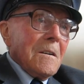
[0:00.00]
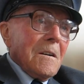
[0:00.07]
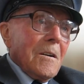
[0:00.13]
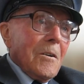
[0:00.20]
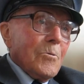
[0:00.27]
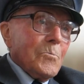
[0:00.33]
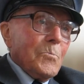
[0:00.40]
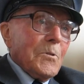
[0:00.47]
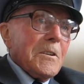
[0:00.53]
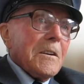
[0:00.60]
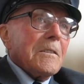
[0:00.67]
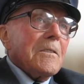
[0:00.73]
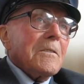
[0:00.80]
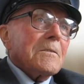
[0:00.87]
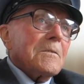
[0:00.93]
I'll bring
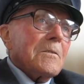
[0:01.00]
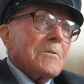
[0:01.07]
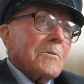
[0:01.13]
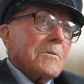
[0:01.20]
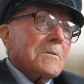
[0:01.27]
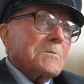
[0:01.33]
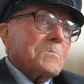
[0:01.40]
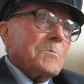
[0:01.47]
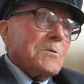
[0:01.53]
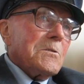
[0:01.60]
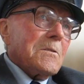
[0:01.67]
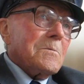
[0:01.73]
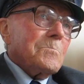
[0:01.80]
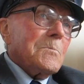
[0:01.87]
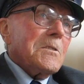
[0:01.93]
her along with me, you
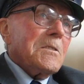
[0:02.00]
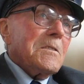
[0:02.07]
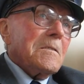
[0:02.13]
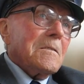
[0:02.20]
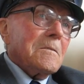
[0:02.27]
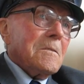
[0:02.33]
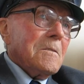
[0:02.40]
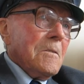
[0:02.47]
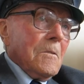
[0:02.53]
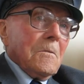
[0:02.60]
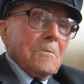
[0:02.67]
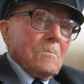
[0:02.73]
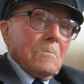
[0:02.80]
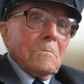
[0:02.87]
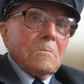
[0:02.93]
can meet her.
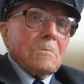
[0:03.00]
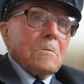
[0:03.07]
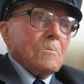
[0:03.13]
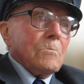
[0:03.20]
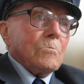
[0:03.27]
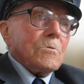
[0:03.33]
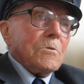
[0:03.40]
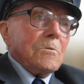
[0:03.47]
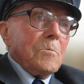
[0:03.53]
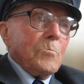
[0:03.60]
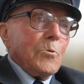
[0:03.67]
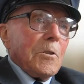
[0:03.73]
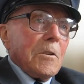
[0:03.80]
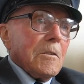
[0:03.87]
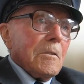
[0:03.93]
I don't want you to
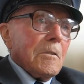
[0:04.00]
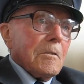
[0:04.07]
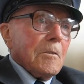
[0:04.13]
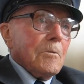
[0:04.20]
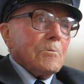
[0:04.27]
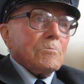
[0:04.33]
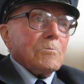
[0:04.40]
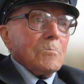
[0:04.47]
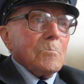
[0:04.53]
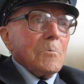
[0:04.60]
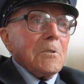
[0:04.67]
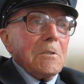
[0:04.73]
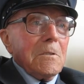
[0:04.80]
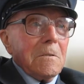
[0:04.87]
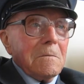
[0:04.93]
bring any girl to
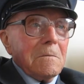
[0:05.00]
me.